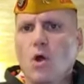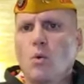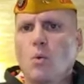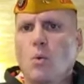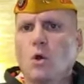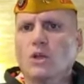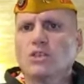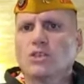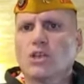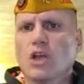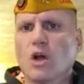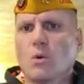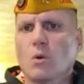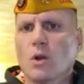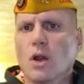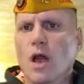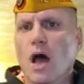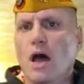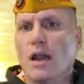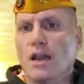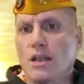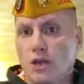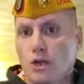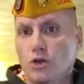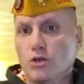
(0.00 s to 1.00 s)
what's going
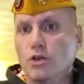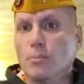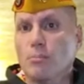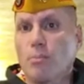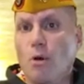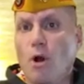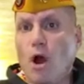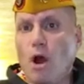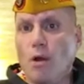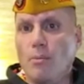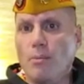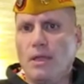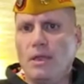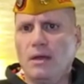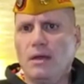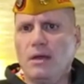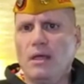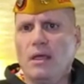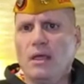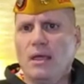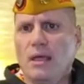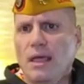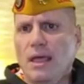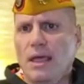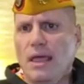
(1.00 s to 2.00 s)
on at your department,
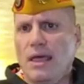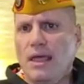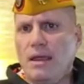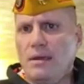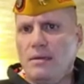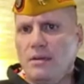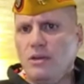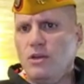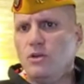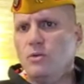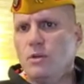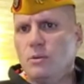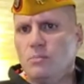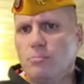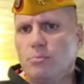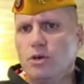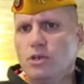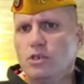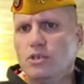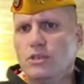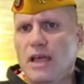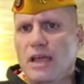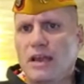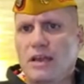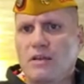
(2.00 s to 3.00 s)
and you can
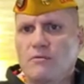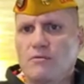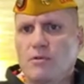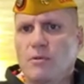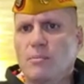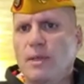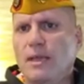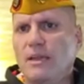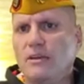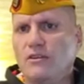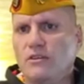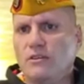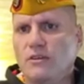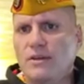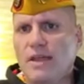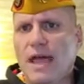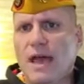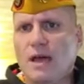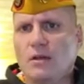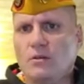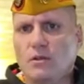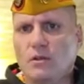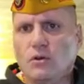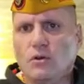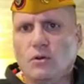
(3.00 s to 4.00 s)
push that information
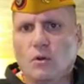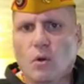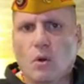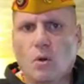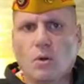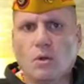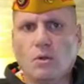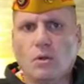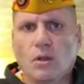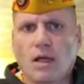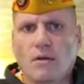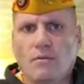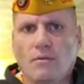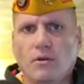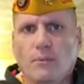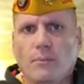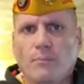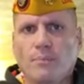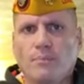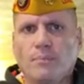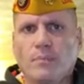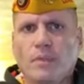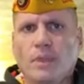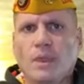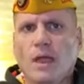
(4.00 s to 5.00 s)
down to the local level.
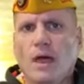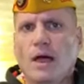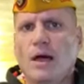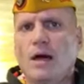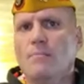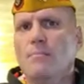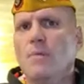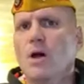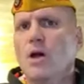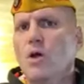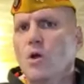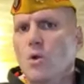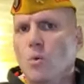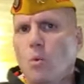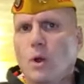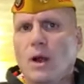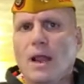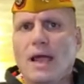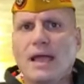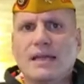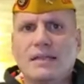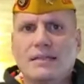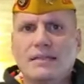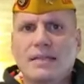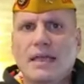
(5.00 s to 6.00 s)
When
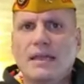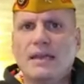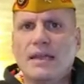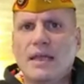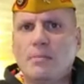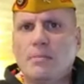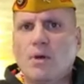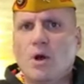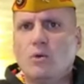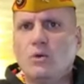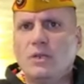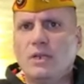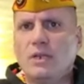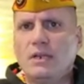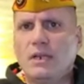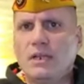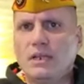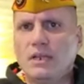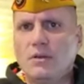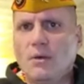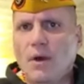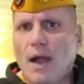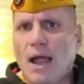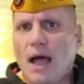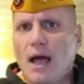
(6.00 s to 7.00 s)
I attend
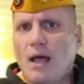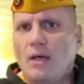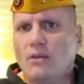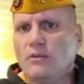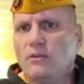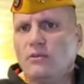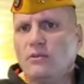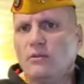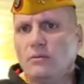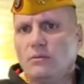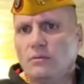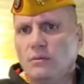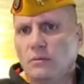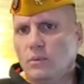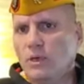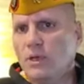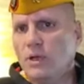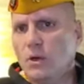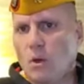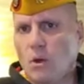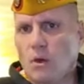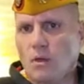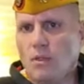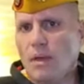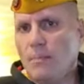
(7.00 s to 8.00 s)
MODD growls, we
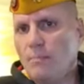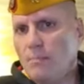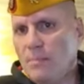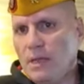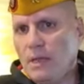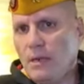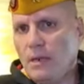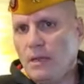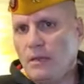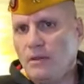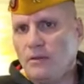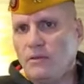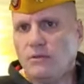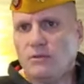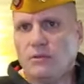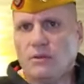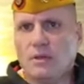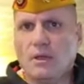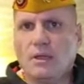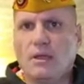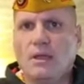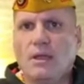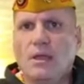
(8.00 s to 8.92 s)
call them meetings,